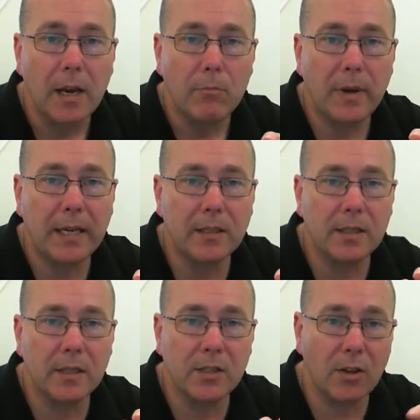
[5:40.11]
means
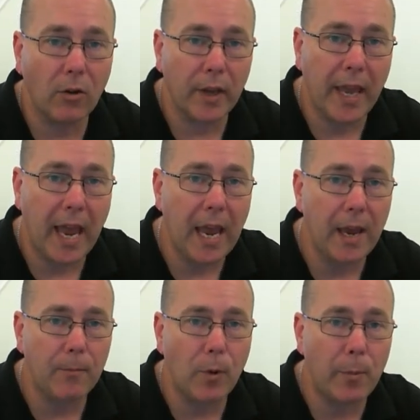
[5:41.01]
that
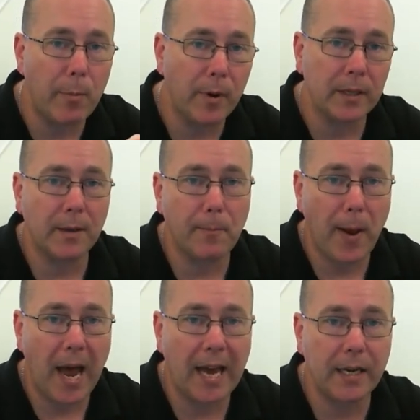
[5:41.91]
SolidCAM, when we bring the
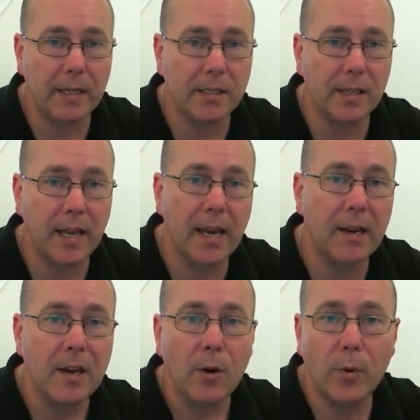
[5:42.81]
part into there,